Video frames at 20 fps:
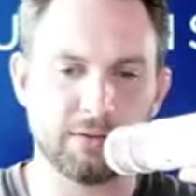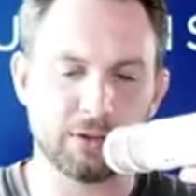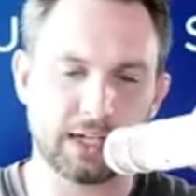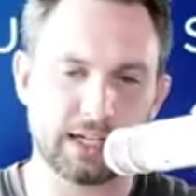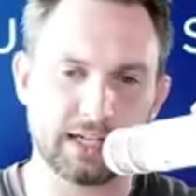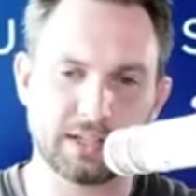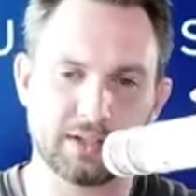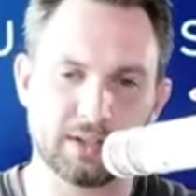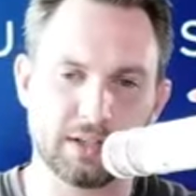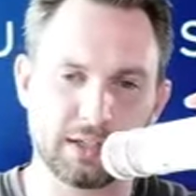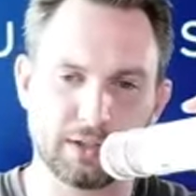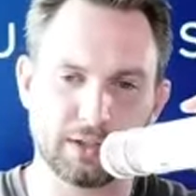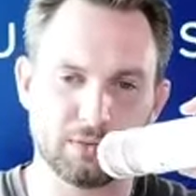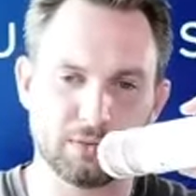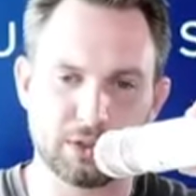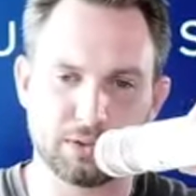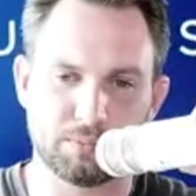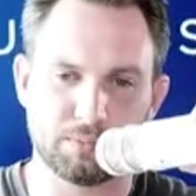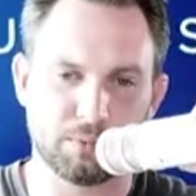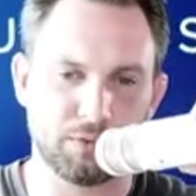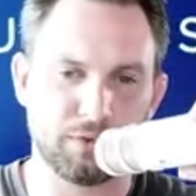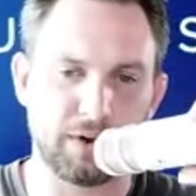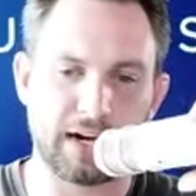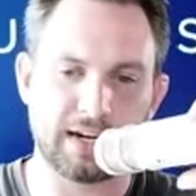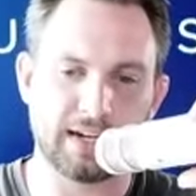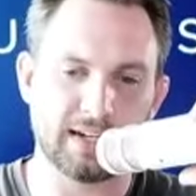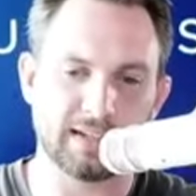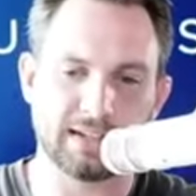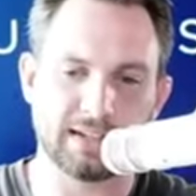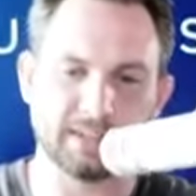and I guess like just
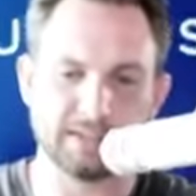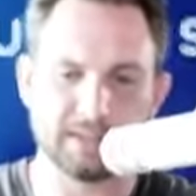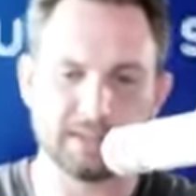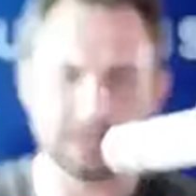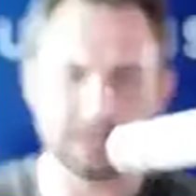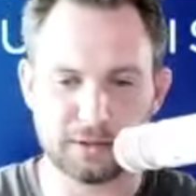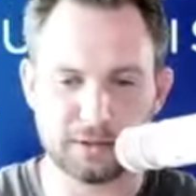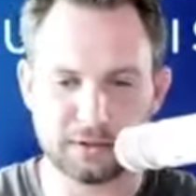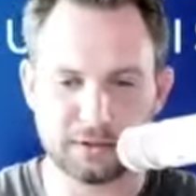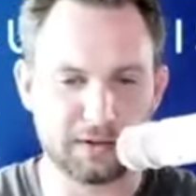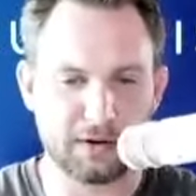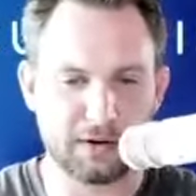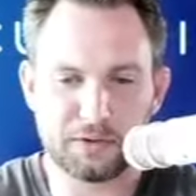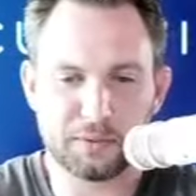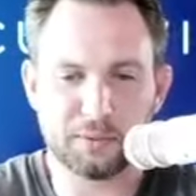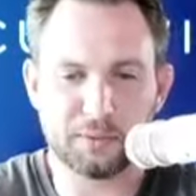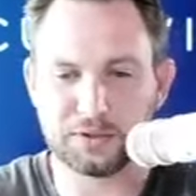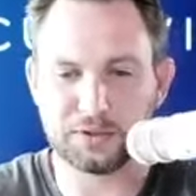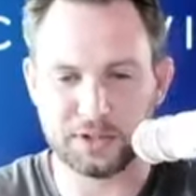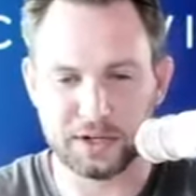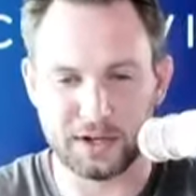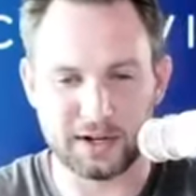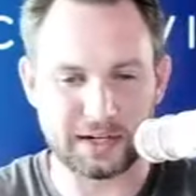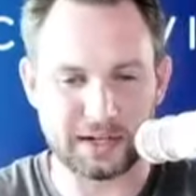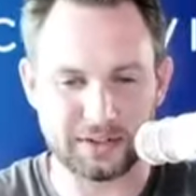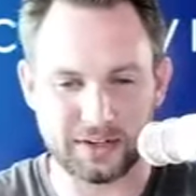provide any insight you're comfortable sharing.